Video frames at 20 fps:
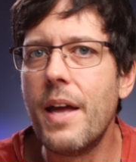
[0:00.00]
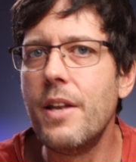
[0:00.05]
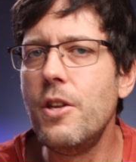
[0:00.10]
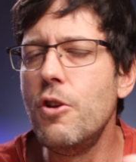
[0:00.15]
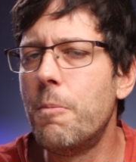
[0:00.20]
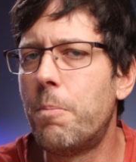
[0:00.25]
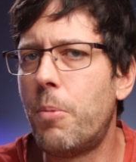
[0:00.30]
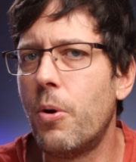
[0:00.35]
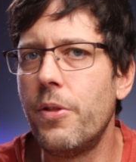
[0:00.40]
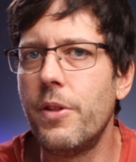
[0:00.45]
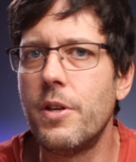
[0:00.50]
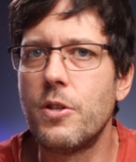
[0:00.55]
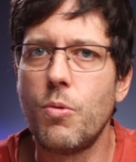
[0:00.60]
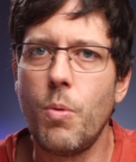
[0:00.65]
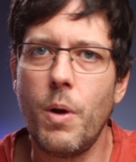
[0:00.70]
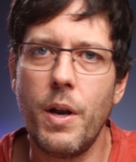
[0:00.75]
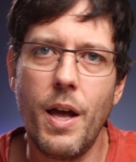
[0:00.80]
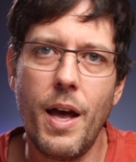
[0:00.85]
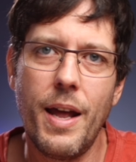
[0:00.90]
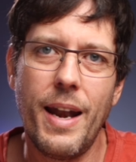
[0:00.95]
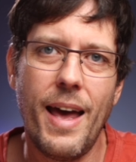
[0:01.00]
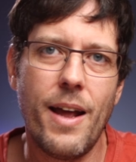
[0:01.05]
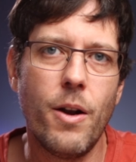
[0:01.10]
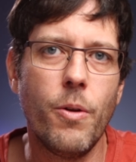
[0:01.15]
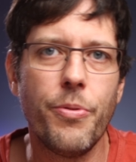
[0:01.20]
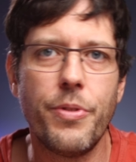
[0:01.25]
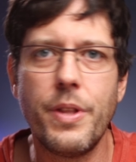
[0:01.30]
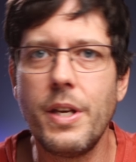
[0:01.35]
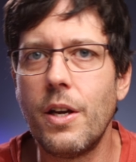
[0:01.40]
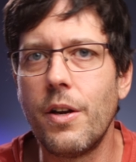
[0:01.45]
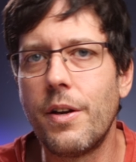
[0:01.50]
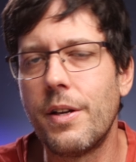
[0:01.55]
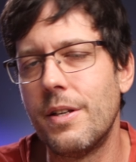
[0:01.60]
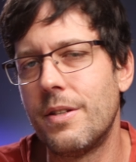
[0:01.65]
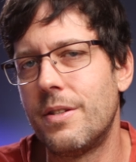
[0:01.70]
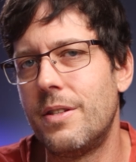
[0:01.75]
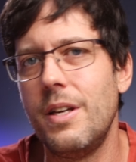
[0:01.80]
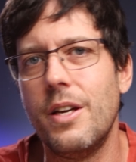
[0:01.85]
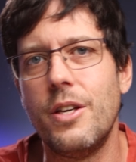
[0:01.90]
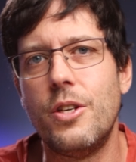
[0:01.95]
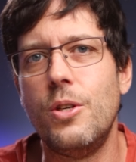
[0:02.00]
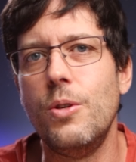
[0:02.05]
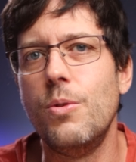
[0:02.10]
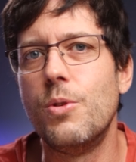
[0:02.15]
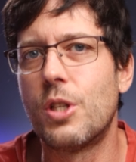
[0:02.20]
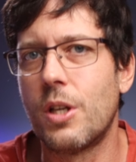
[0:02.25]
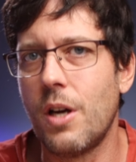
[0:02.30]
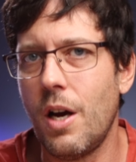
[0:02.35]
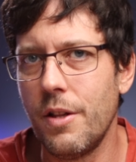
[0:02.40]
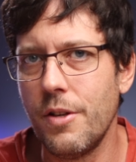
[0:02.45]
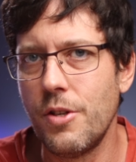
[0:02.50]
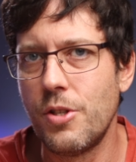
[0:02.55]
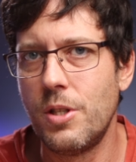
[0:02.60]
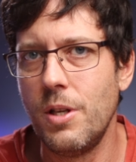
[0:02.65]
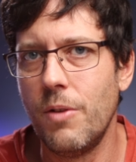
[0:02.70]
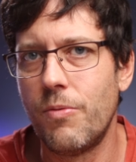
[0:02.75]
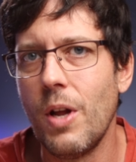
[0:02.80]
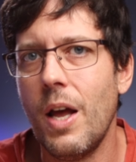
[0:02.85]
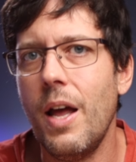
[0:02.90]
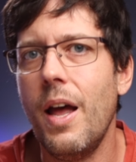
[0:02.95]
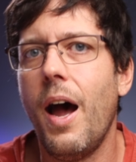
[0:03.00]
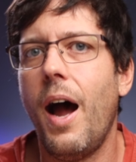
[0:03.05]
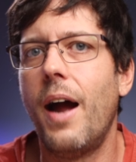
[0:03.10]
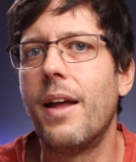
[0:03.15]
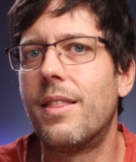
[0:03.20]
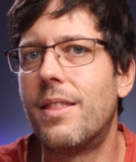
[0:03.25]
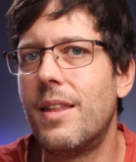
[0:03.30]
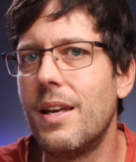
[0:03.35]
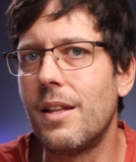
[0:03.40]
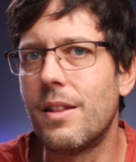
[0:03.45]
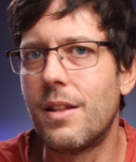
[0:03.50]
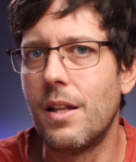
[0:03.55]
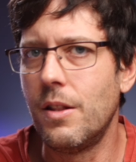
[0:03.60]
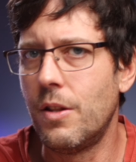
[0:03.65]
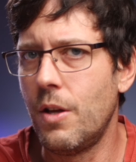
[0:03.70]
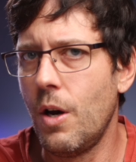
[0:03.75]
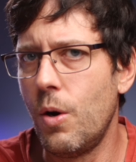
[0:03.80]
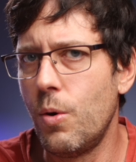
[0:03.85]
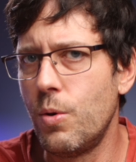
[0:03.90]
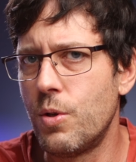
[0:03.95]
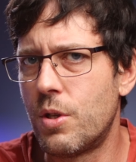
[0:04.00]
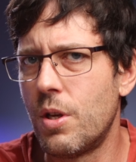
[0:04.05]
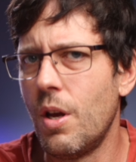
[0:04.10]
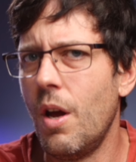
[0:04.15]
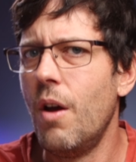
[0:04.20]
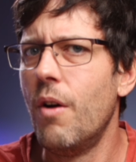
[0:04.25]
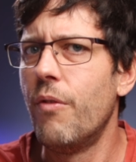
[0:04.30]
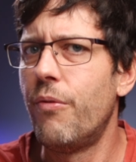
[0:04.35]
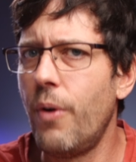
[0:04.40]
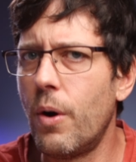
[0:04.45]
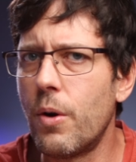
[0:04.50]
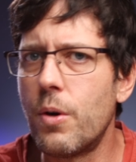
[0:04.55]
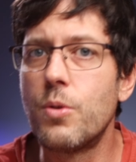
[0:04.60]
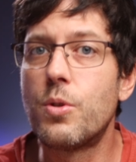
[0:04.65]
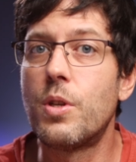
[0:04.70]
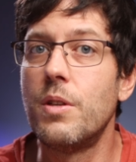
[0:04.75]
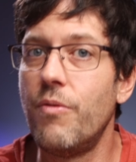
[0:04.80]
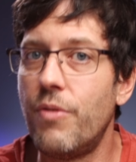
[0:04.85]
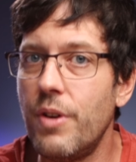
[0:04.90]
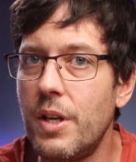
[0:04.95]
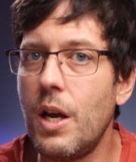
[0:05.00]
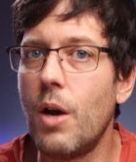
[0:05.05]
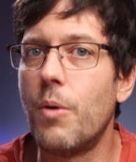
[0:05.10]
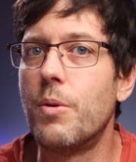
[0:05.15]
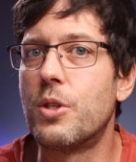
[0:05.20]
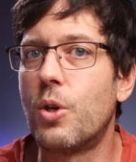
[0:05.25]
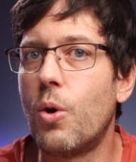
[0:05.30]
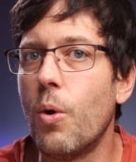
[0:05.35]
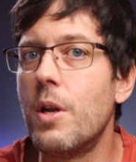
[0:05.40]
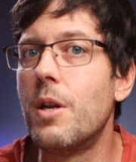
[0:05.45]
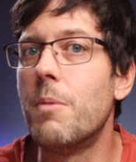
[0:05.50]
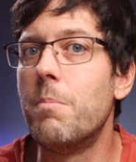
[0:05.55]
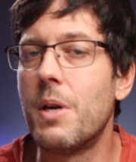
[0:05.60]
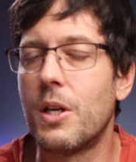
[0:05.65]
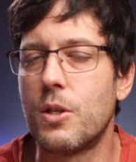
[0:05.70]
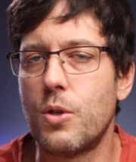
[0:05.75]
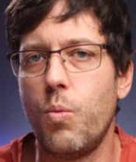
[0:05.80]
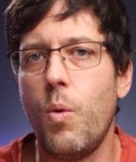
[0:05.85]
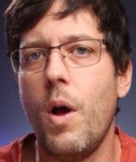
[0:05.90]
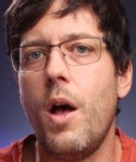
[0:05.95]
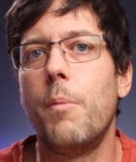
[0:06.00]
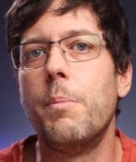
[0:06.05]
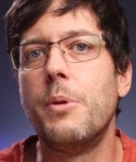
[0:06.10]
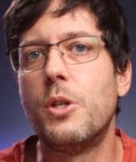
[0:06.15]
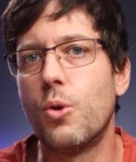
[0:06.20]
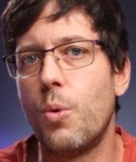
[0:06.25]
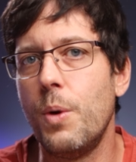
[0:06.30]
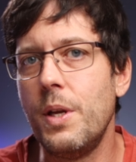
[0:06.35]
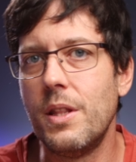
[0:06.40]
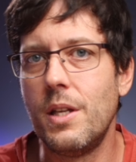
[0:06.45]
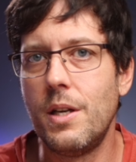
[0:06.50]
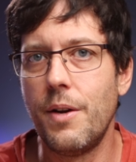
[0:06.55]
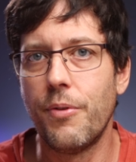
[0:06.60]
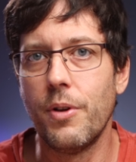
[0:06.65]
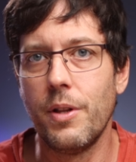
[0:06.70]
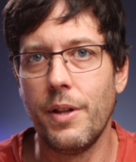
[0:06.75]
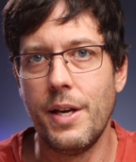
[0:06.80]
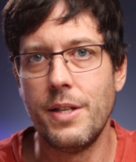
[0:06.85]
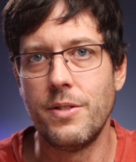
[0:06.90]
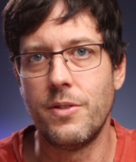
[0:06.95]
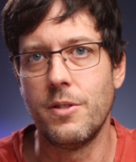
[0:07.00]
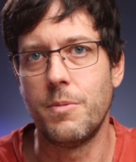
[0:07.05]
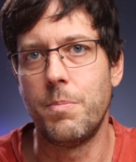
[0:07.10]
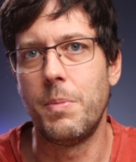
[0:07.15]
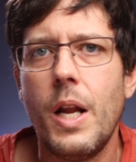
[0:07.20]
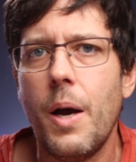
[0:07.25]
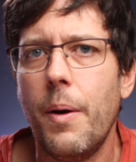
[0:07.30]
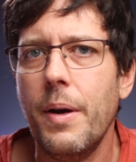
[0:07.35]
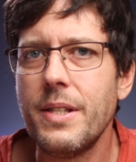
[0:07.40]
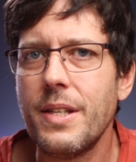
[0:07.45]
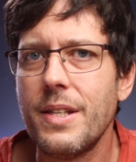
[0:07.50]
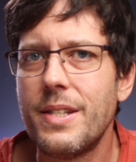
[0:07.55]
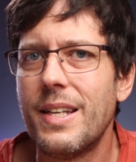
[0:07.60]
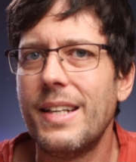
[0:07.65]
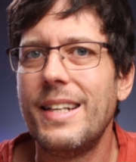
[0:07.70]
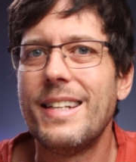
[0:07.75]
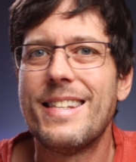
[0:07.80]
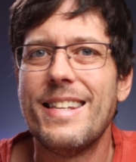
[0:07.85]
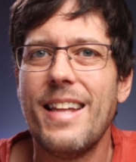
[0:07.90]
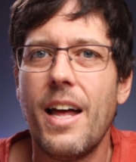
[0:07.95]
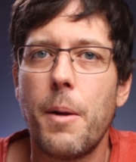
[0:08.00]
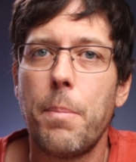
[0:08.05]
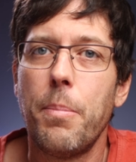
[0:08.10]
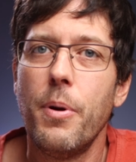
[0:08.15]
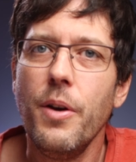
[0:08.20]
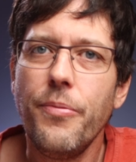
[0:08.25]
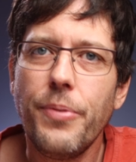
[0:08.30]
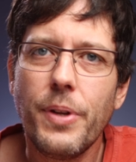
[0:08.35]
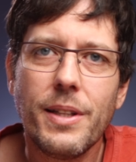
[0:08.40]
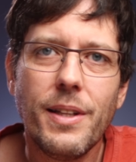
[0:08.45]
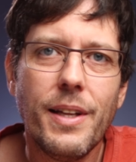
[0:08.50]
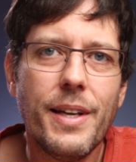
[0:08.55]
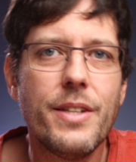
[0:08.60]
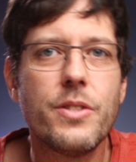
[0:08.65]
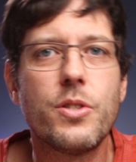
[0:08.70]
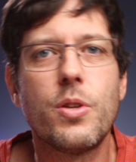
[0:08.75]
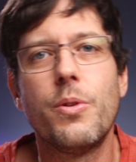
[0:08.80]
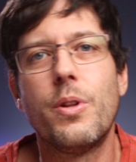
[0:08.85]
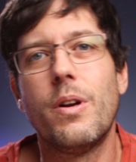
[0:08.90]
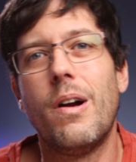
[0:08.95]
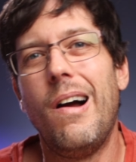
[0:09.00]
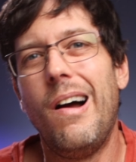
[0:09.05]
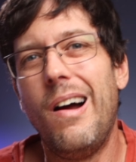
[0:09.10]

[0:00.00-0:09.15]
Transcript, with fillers: then you put this one on, I don't think you're going to see a huge color shift. I think that those photos and video is going to mix well between the different lenses. Now, as I said, it's not a perfect lens, so there